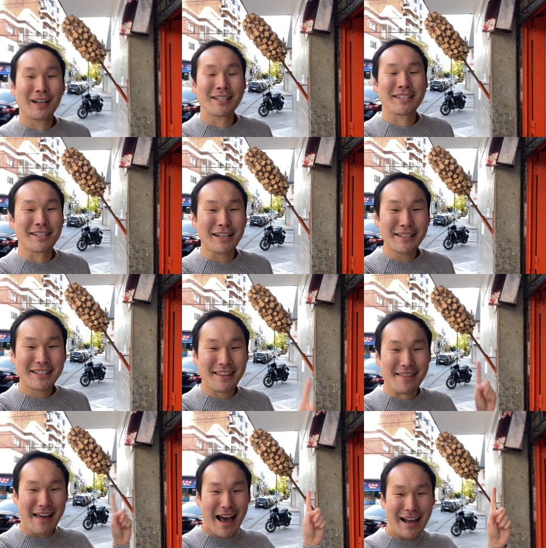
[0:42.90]
Since
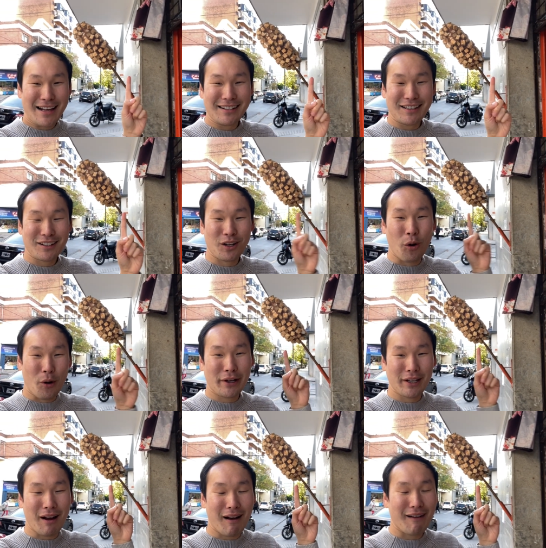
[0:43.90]
that corn
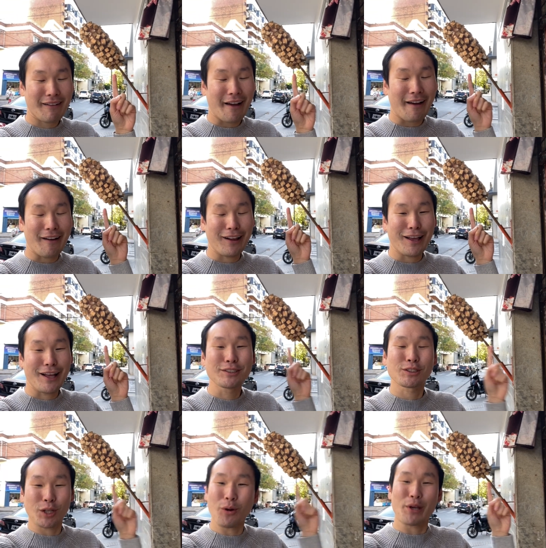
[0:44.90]
dog is
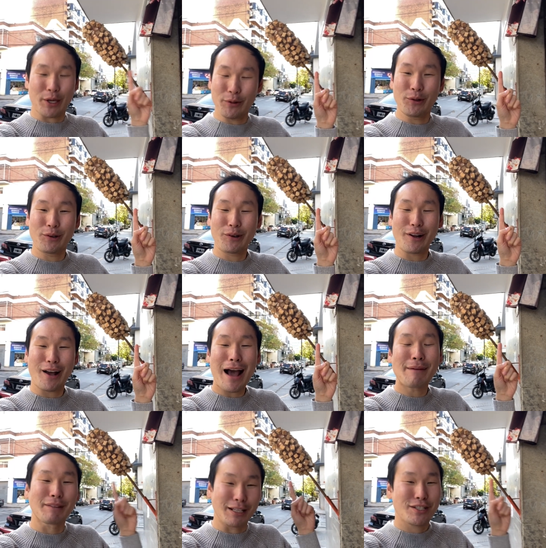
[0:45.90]
so cute,
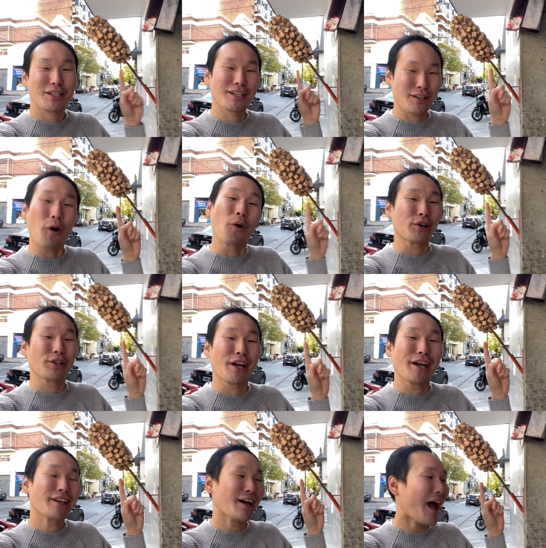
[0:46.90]
I'm literally gonna order it.